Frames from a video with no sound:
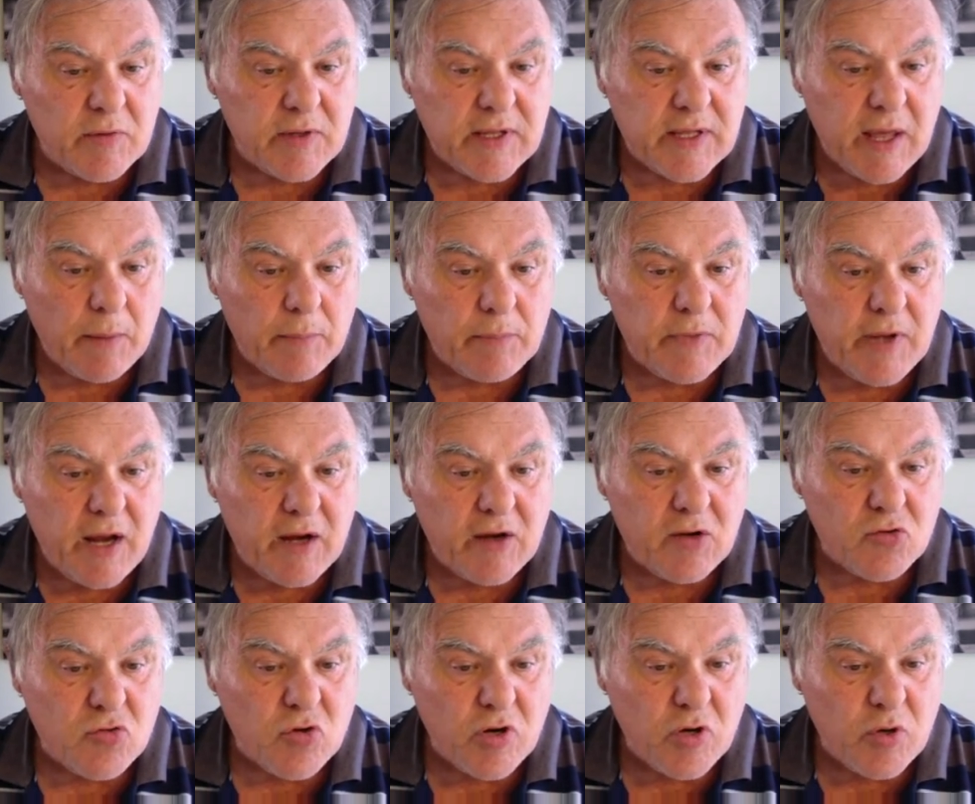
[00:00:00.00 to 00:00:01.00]
come down
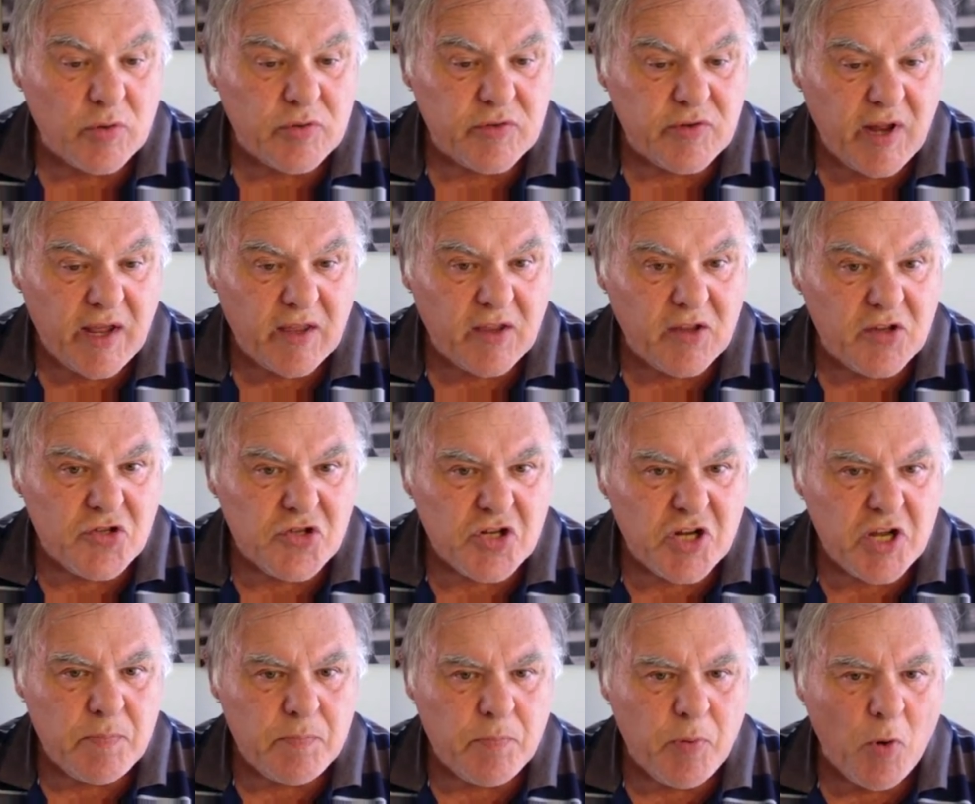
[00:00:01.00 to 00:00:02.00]
and try to attack the
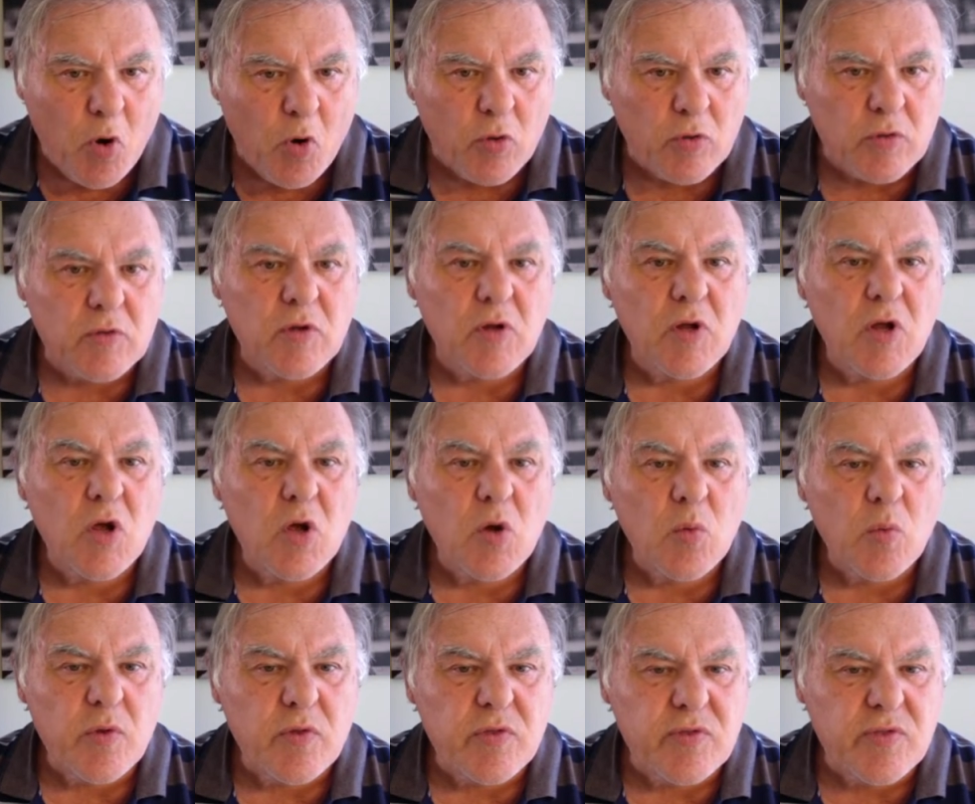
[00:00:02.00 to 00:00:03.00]
g-pawn
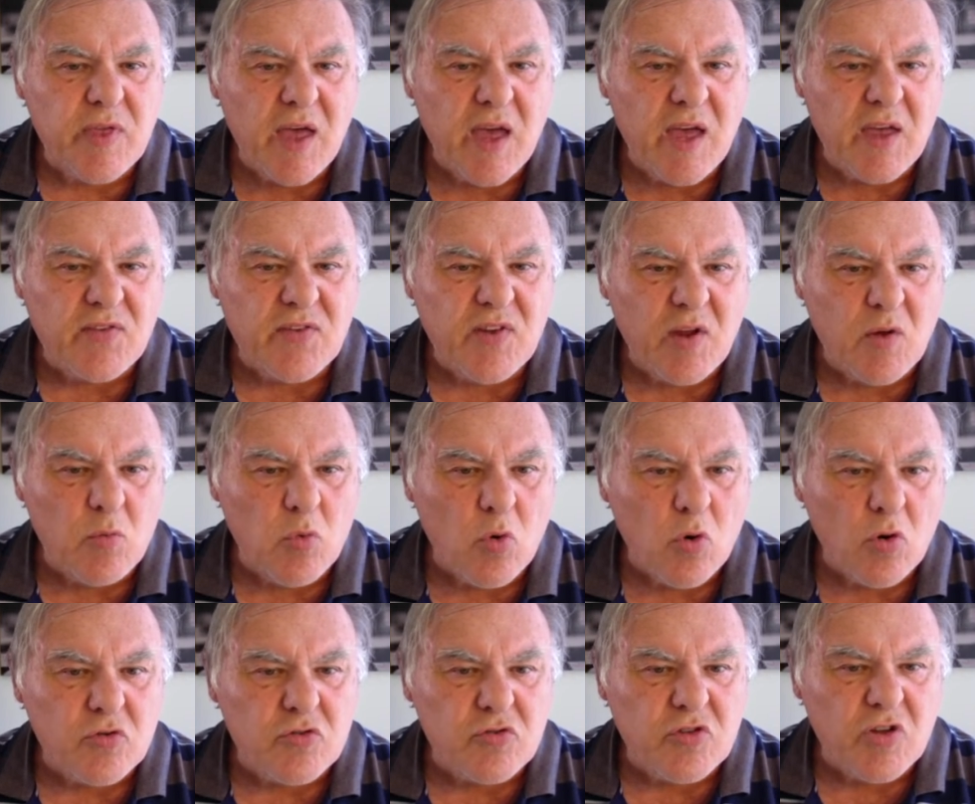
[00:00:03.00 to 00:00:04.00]
with, say,
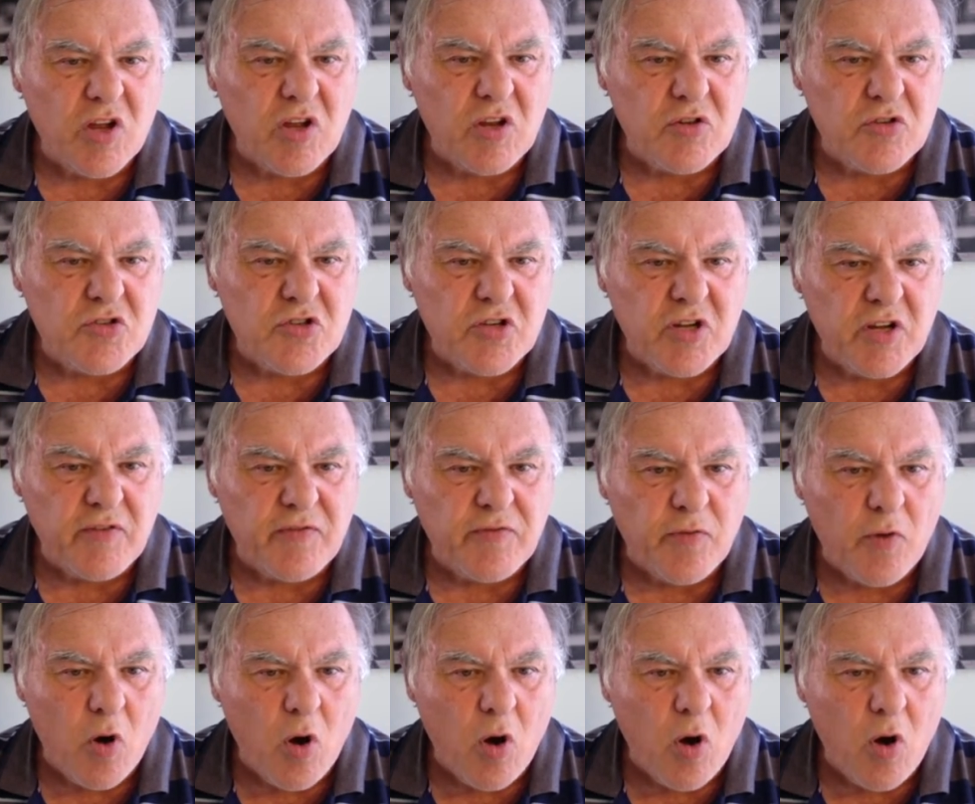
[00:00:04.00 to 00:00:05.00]
rook to
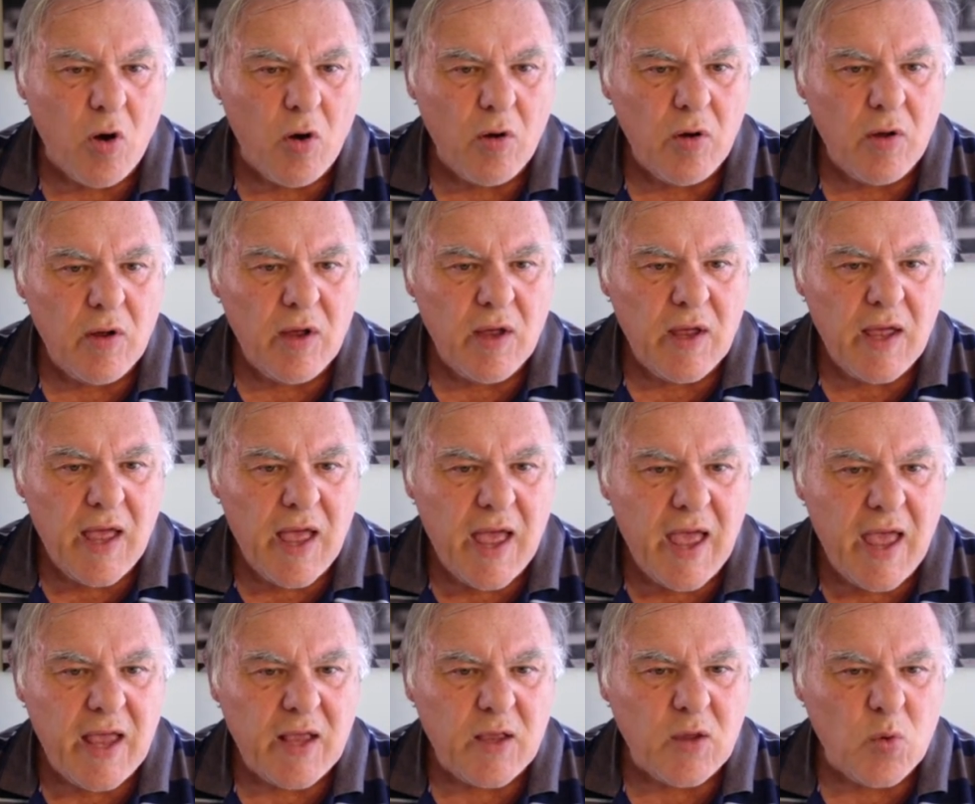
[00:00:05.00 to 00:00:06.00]
g4
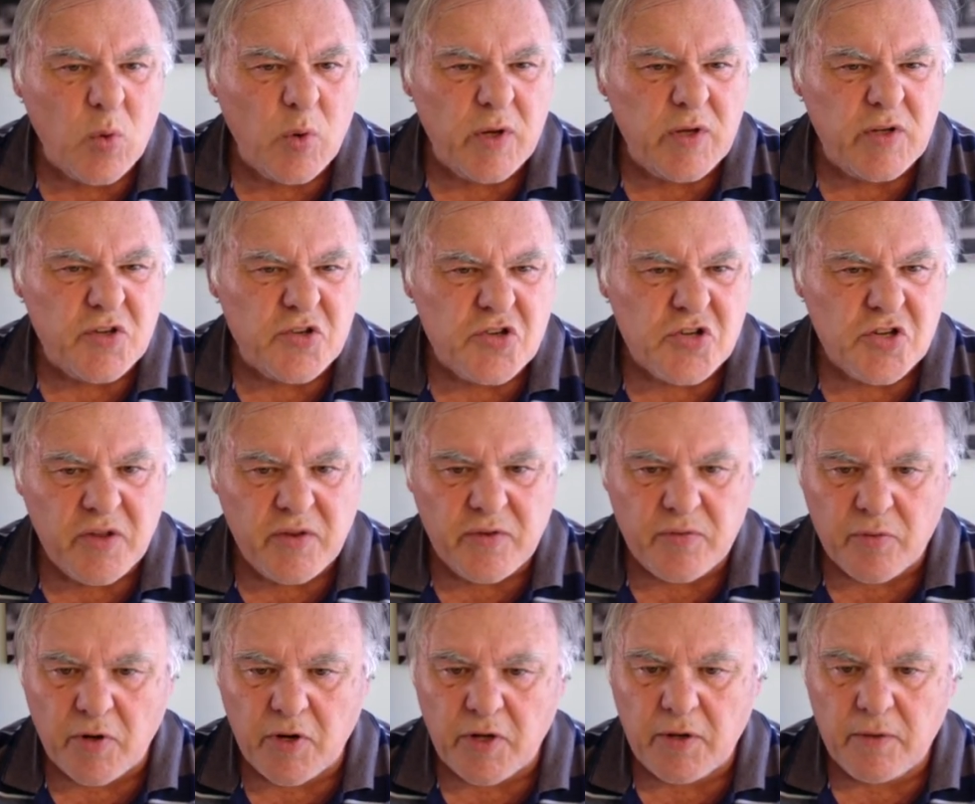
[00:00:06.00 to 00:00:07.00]
and queen to
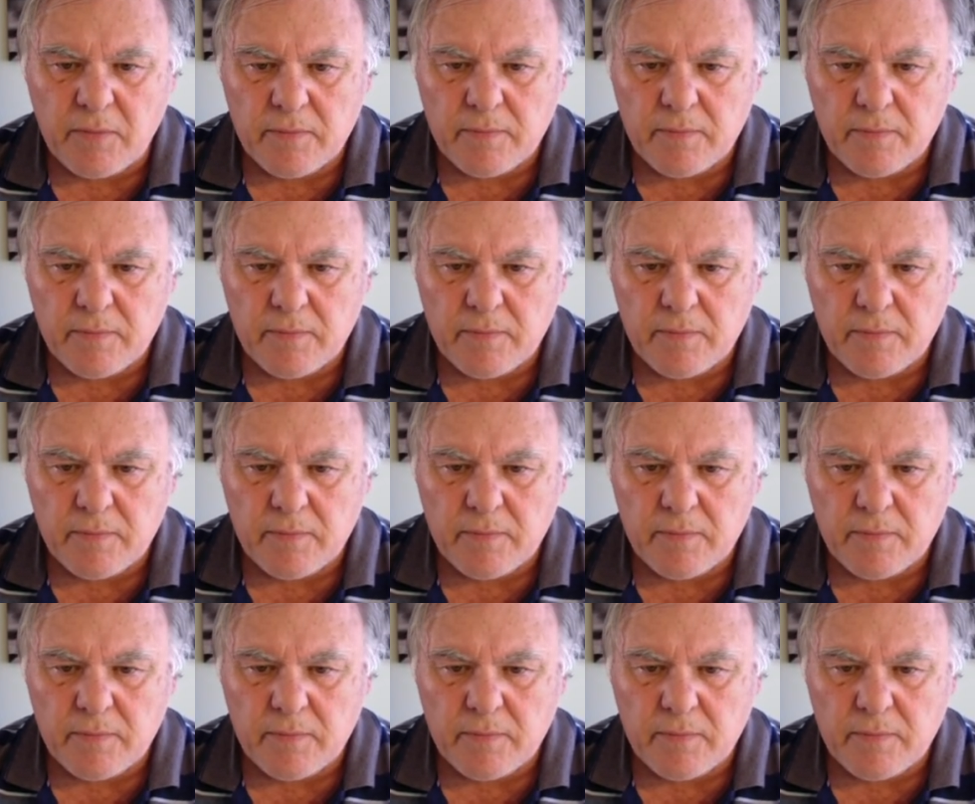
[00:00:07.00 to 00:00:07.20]
g3.